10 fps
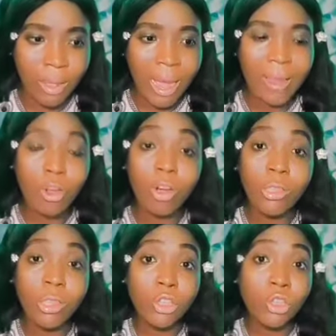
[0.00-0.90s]
I call
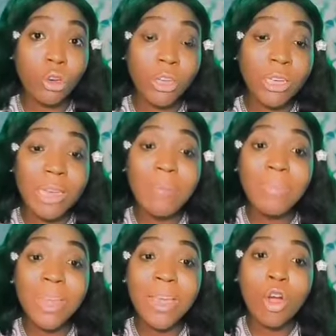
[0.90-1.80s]
this showing them
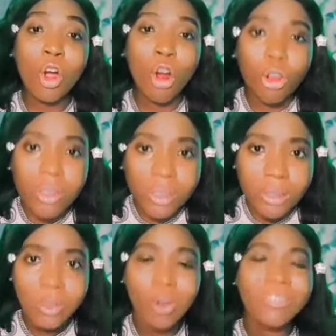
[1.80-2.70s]
the
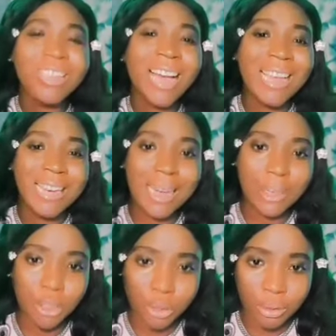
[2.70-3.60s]
cost of their
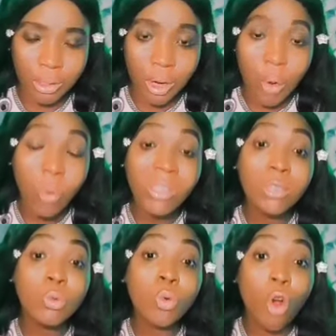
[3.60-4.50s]
inaction, what
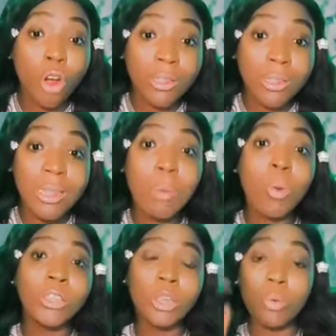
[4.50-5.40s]
it will cost them,
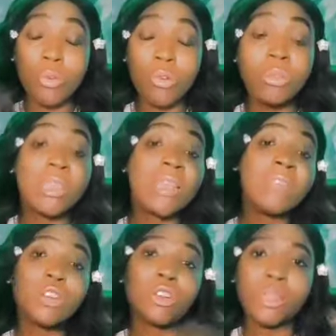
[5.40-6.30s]
what they will lose if
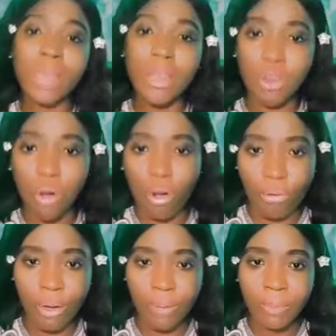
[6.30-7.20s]
they don't take your
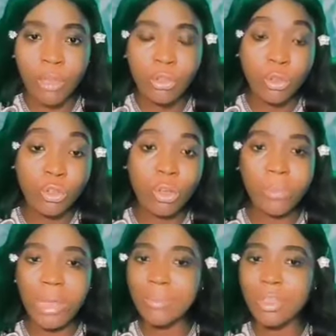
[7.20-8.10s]
offer. So
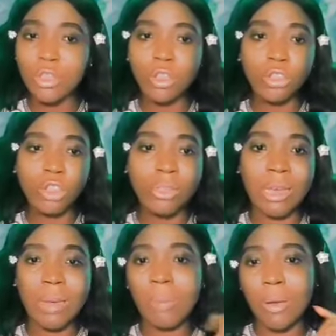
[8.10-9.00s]
sometimes it's not just
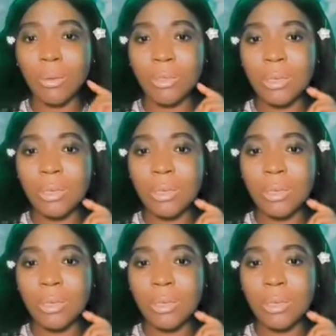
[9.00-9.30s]
about